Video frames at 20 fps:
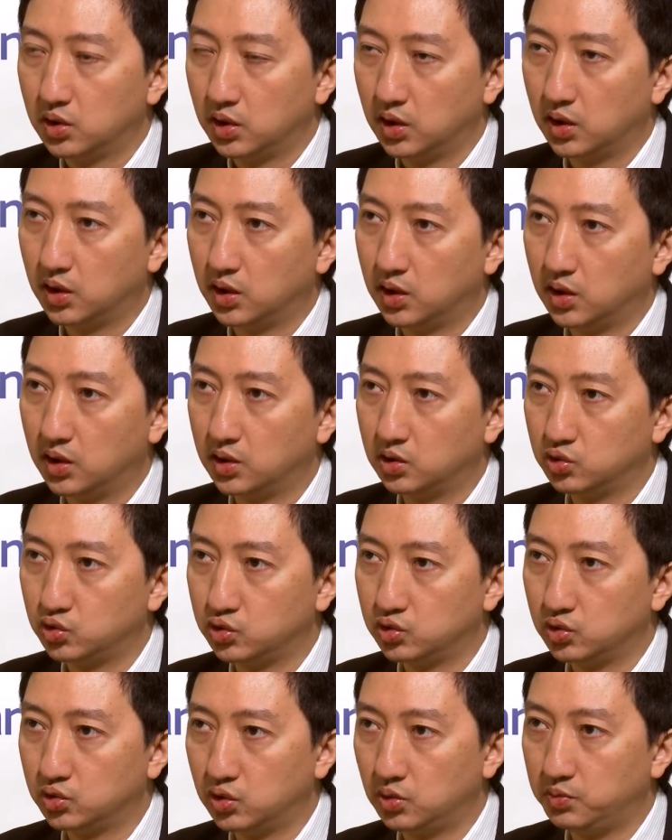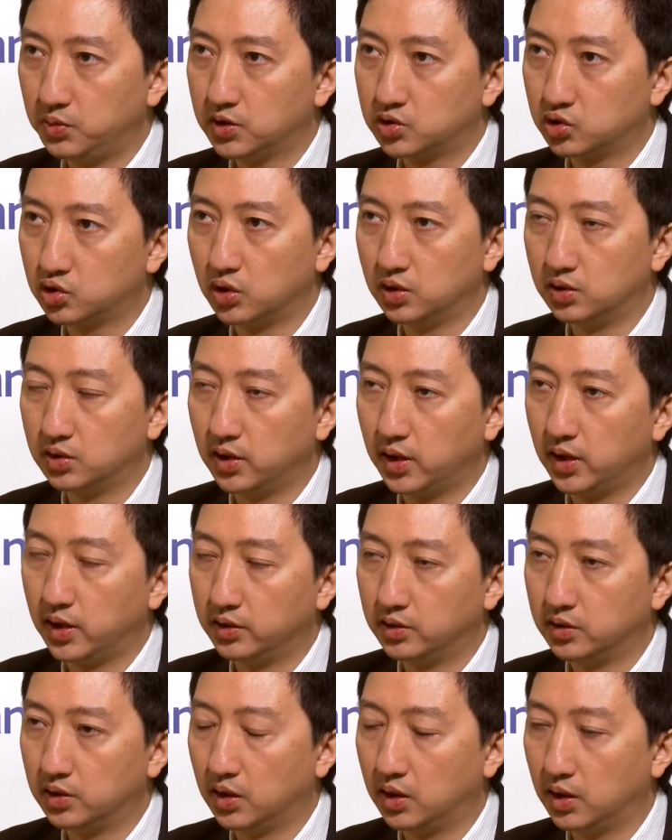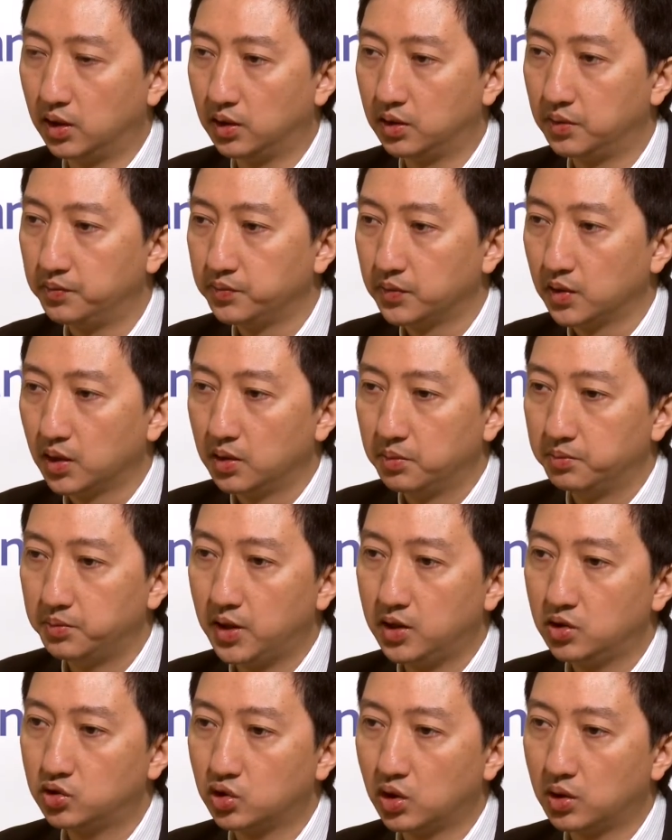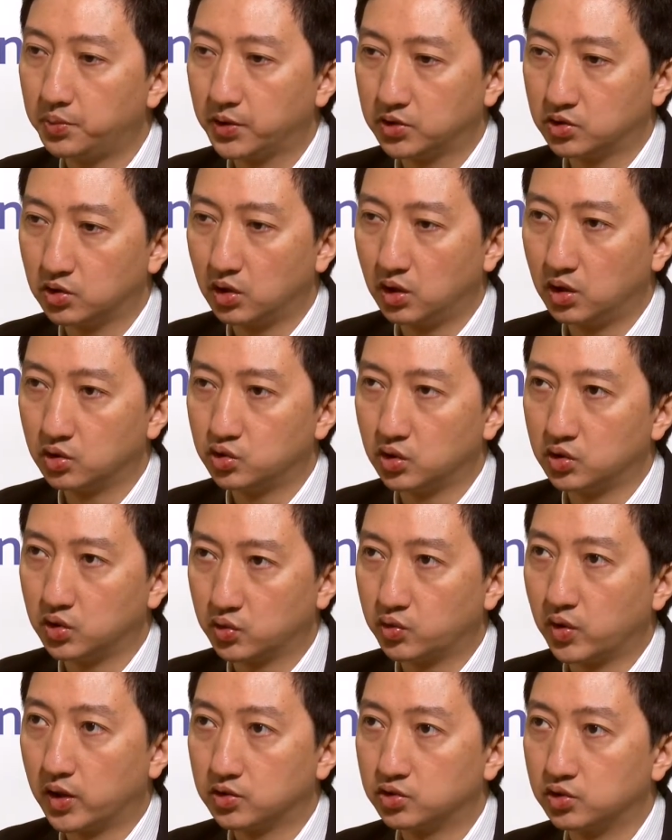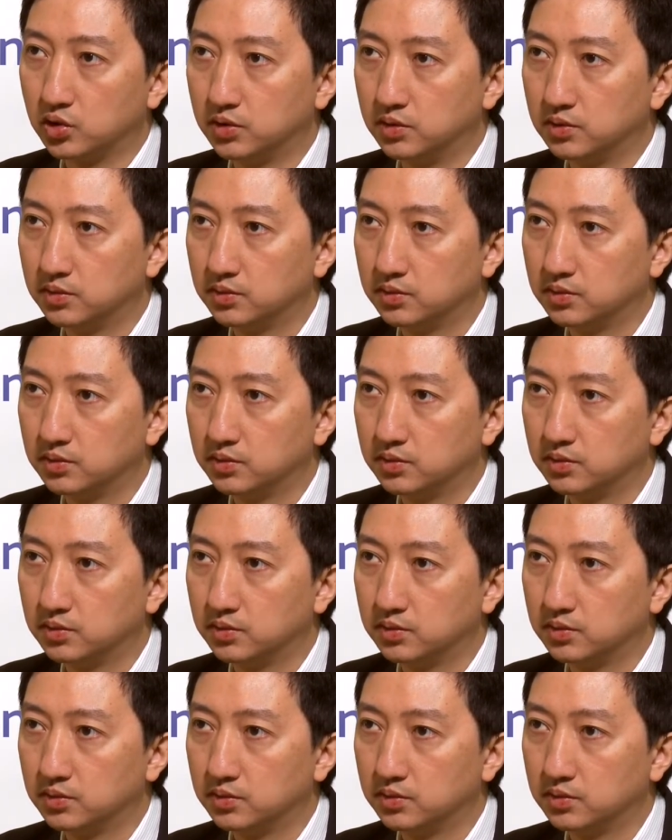uh, remission and uh, major pathologic regression,